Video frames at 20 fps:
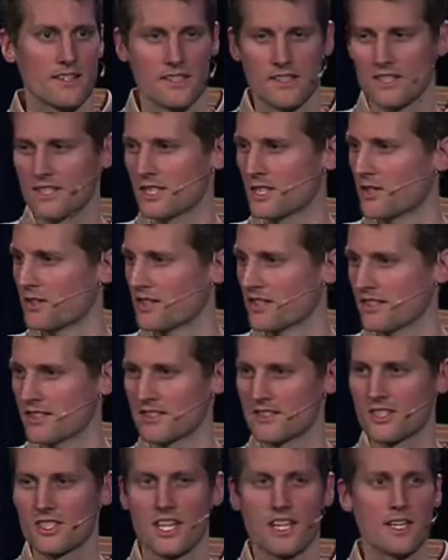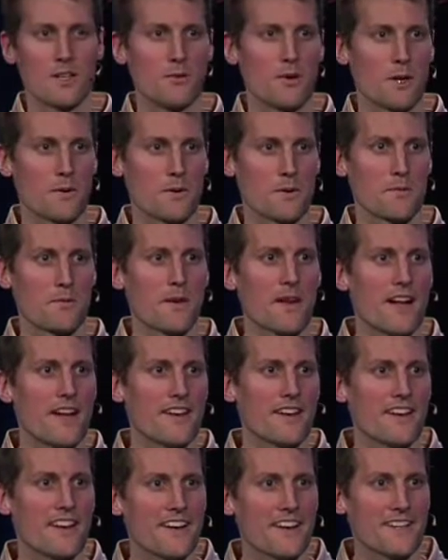The little skinny one with
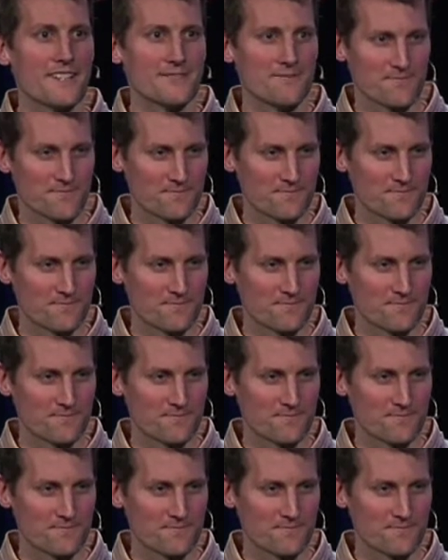blonde hair.